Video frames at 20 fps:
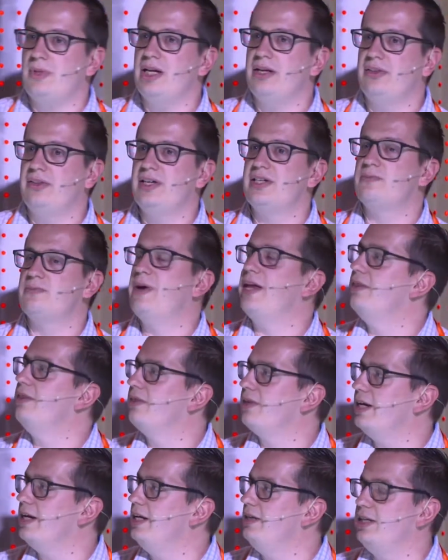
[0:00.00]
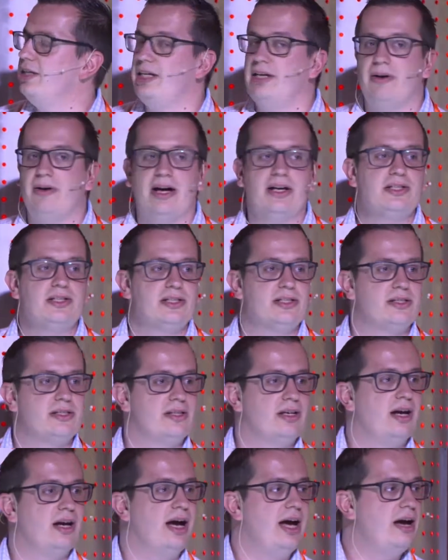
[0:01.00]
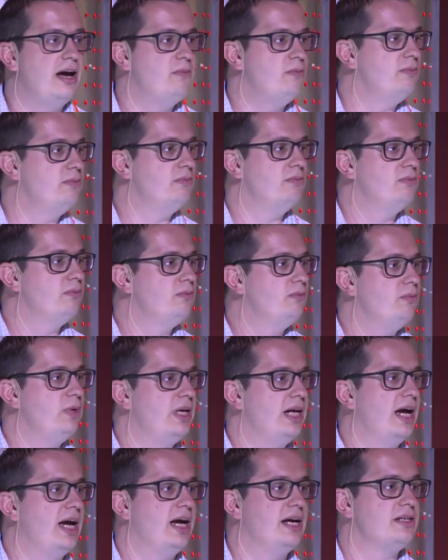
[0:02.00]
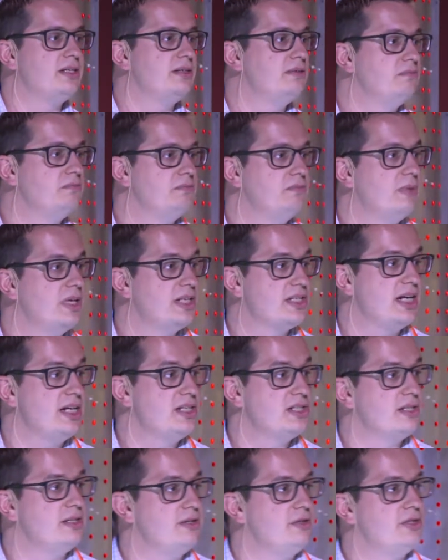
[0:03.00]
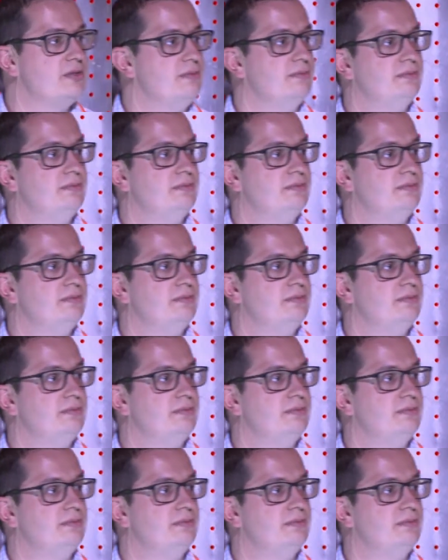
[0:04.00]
this meant that in the US, we had a SaaS solution,